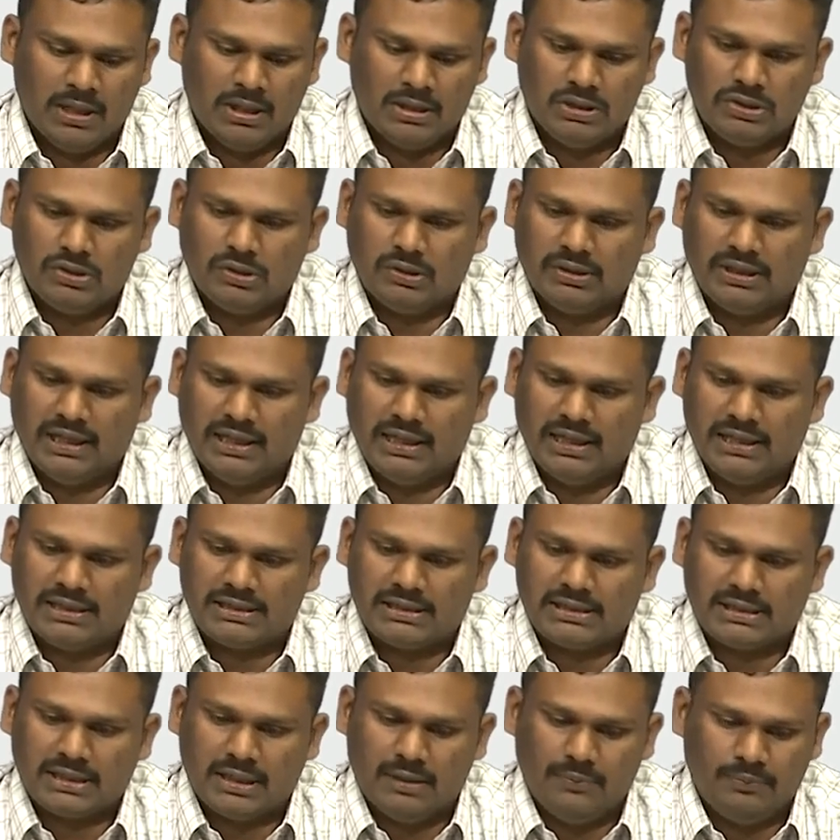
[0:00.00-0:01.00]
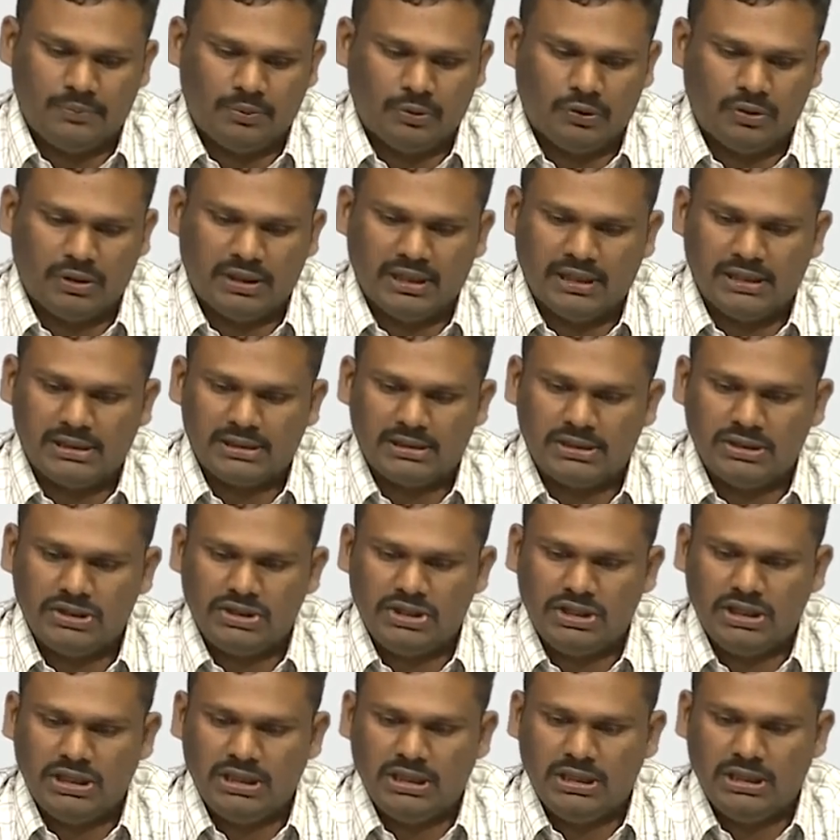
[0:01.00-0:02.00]
So, then let us compute this
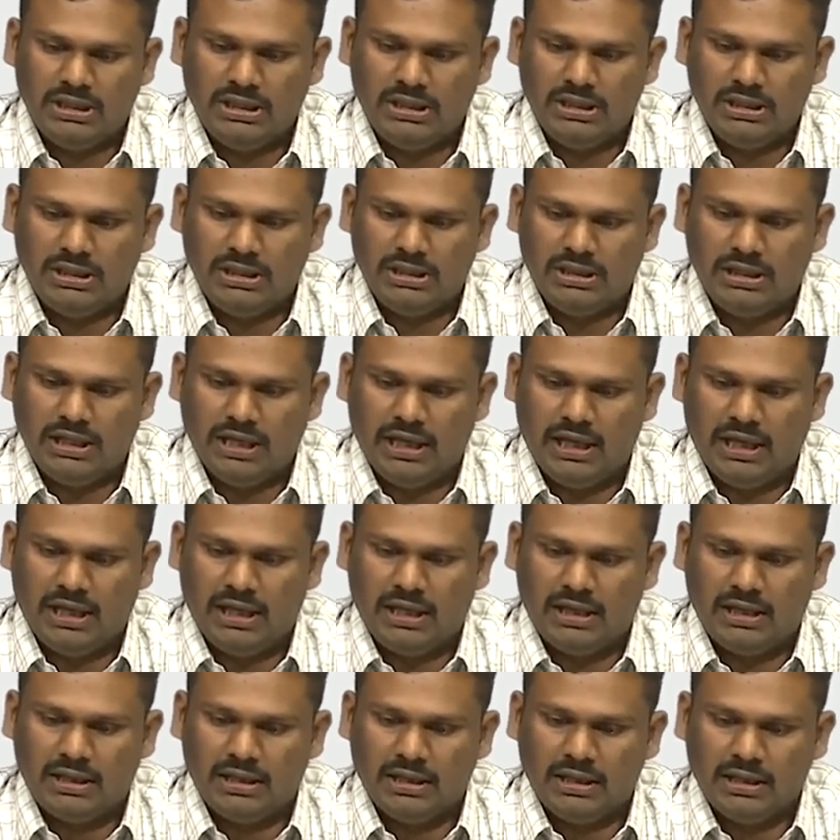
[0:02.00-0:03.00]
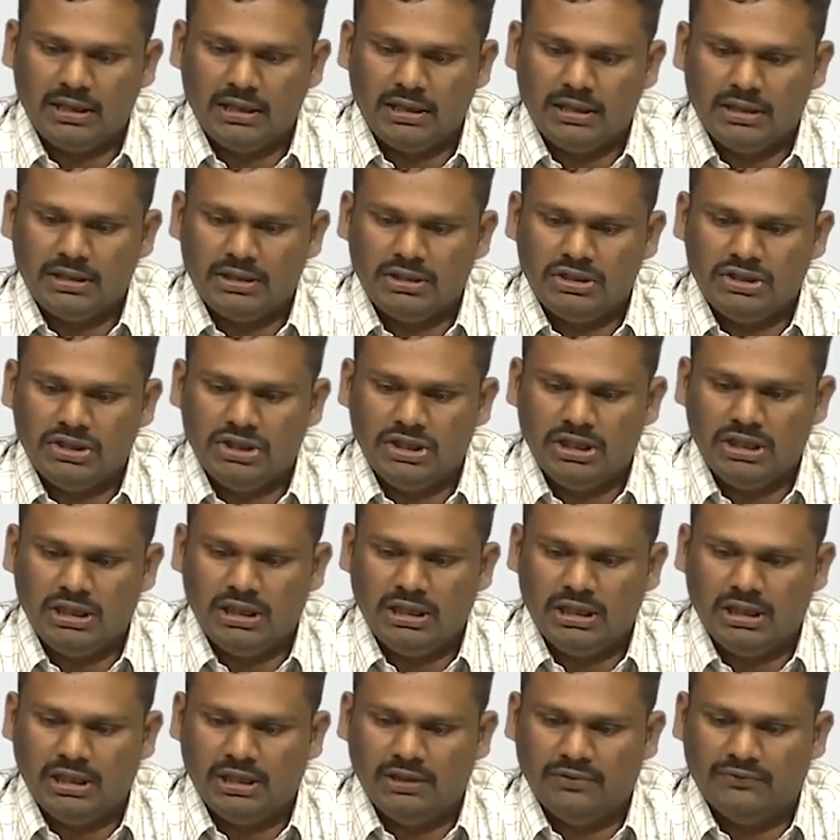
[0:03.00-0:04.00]
G A
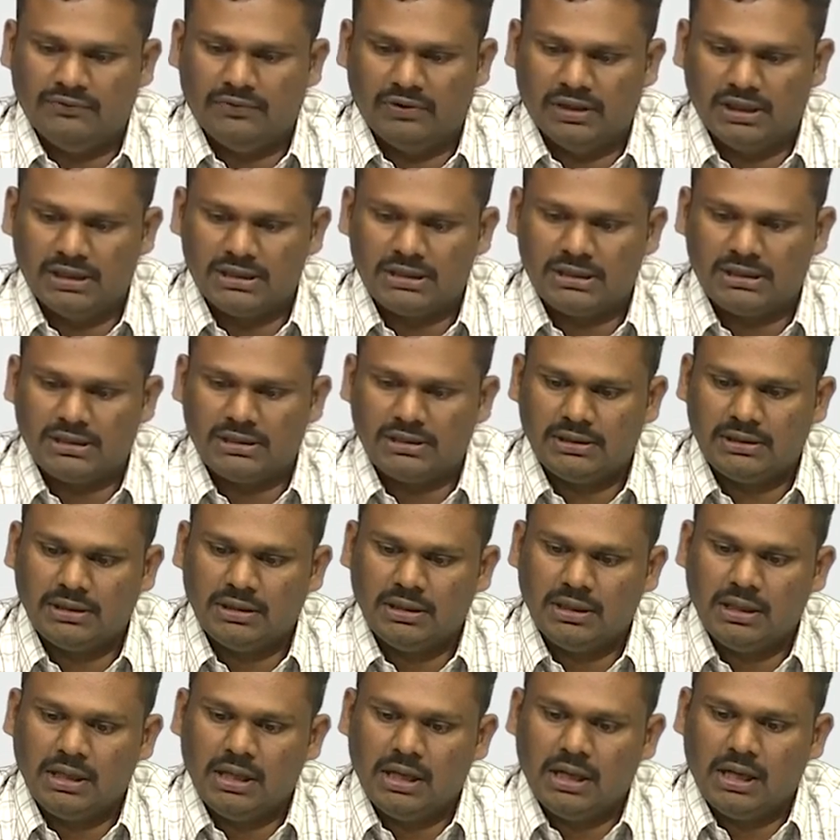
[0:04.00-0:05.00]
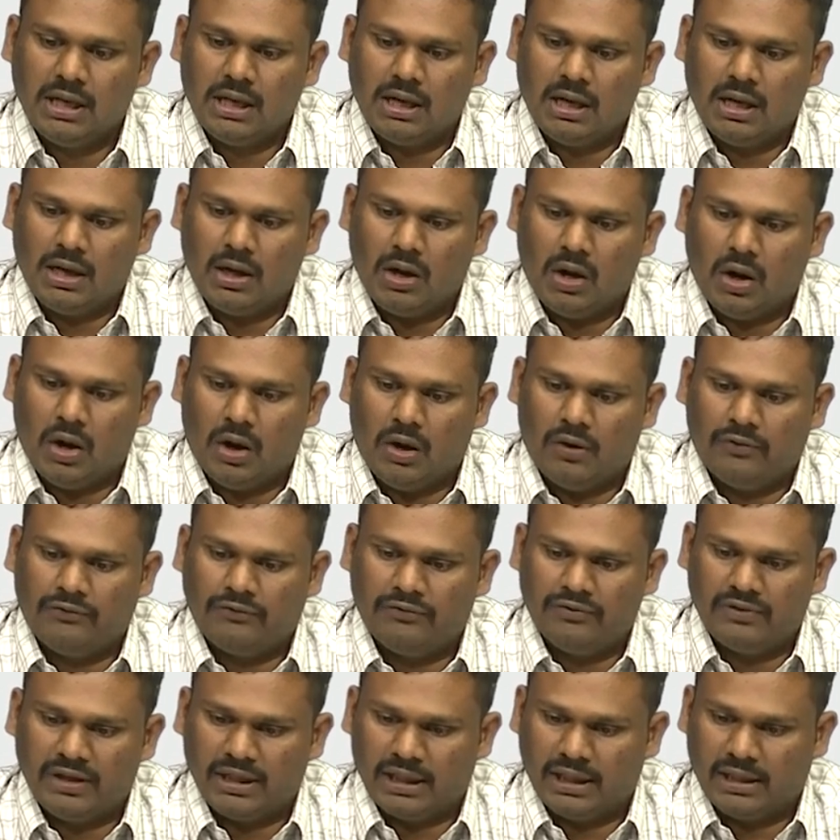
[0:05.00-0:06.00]
G inverse
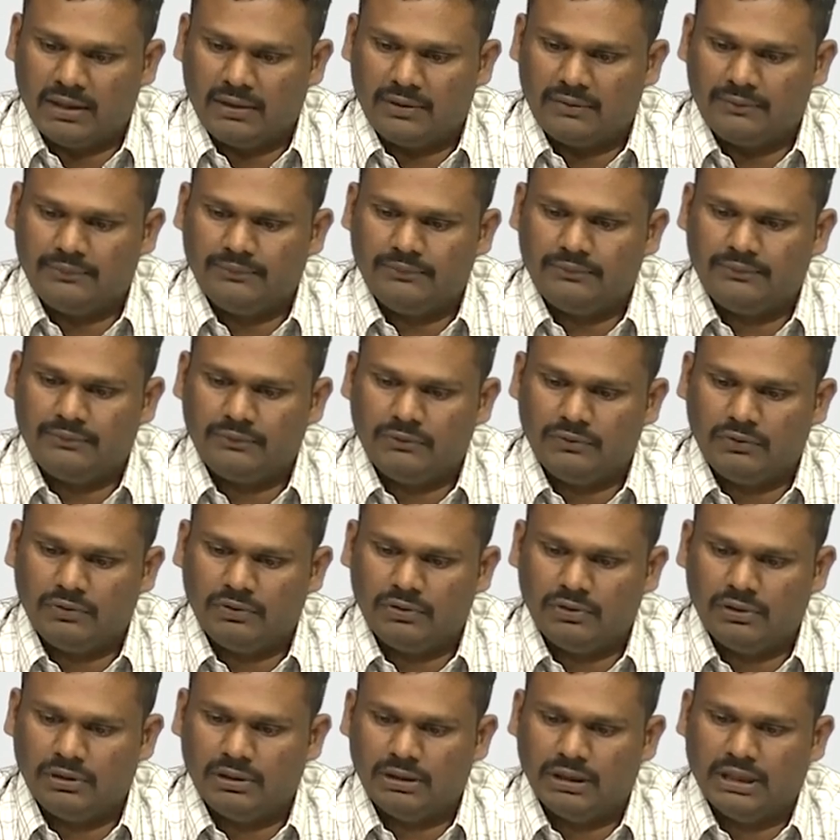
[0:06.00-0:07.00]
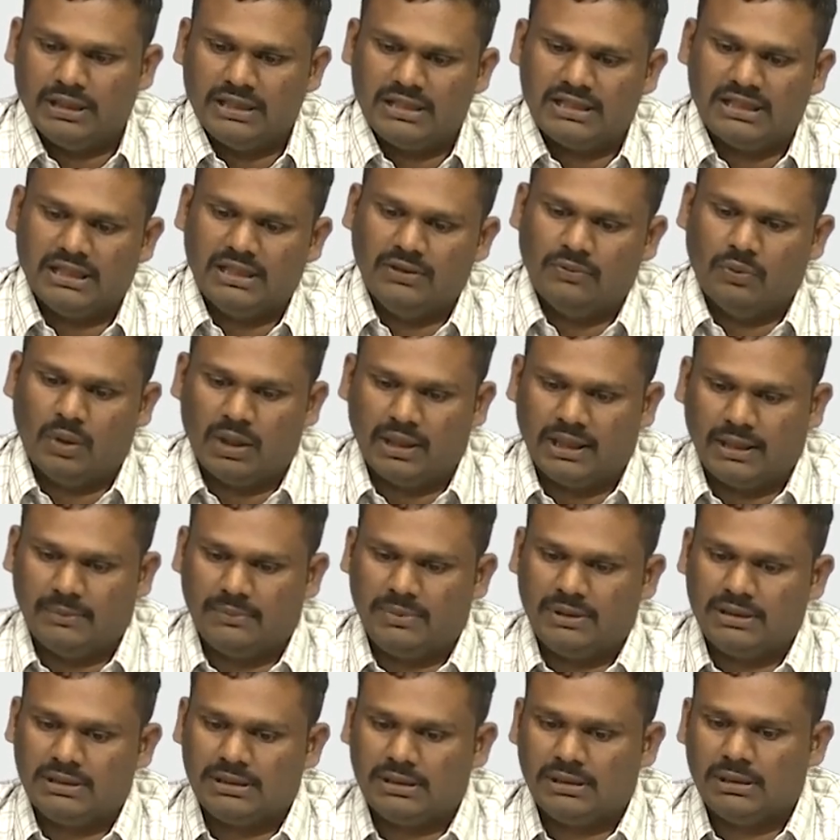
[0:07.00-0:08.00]
of A, then see what
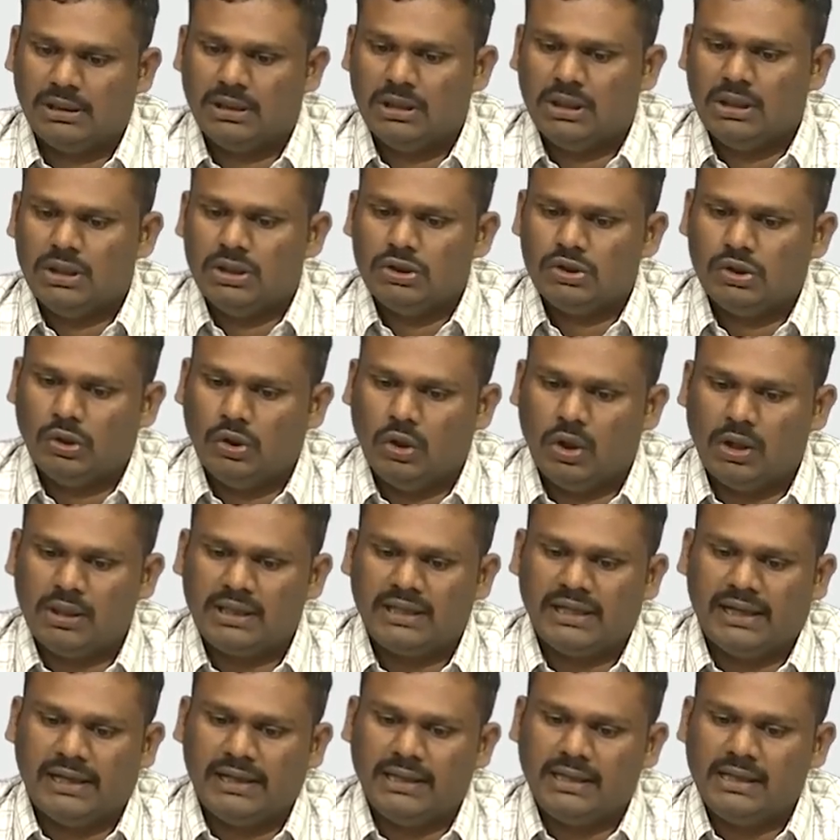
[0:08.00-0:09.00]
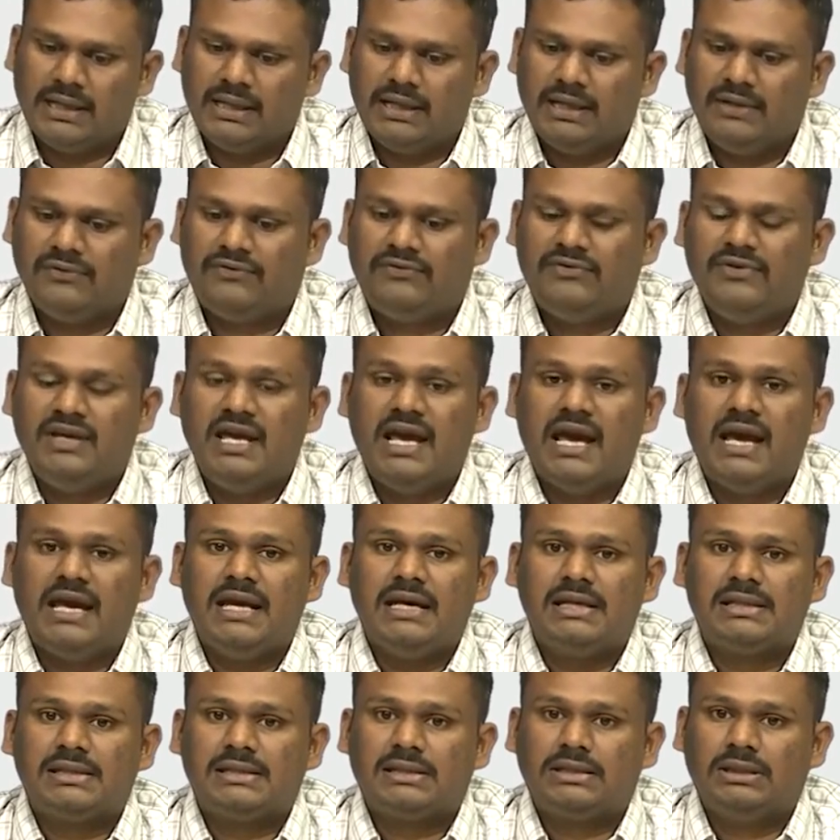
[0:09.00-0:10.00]
happens. So, note that if
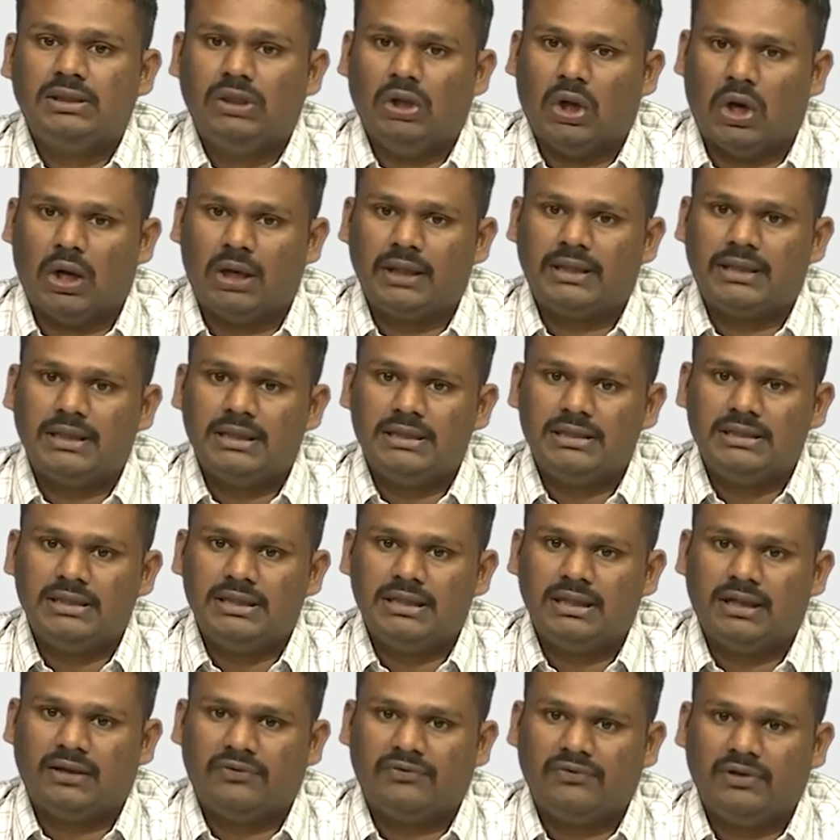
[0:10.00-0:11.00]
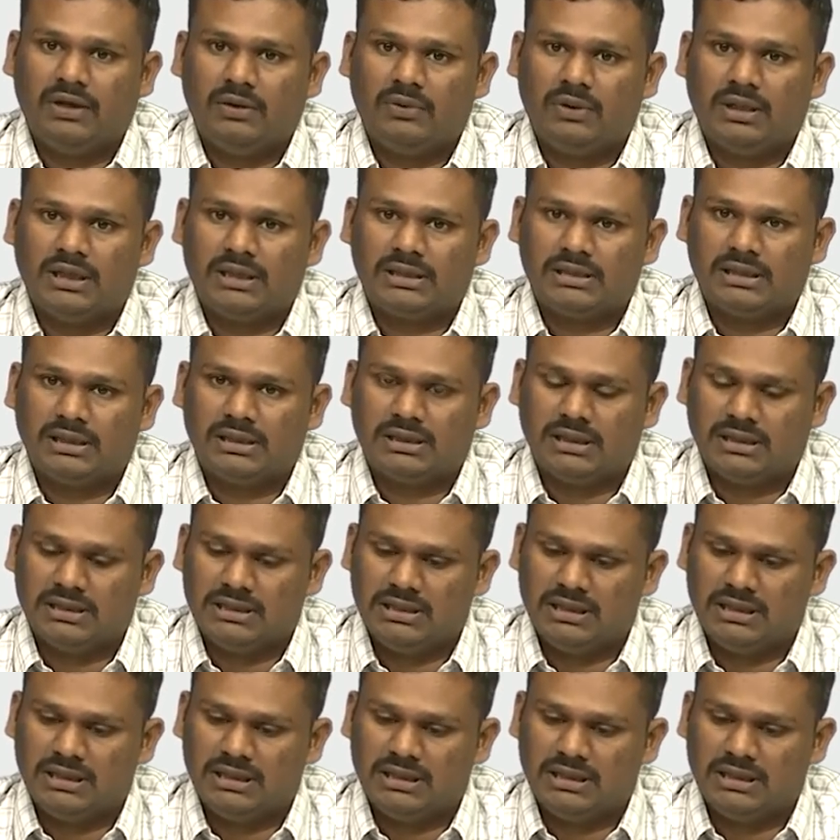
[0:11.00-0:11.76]
A is not in G of A1 etc.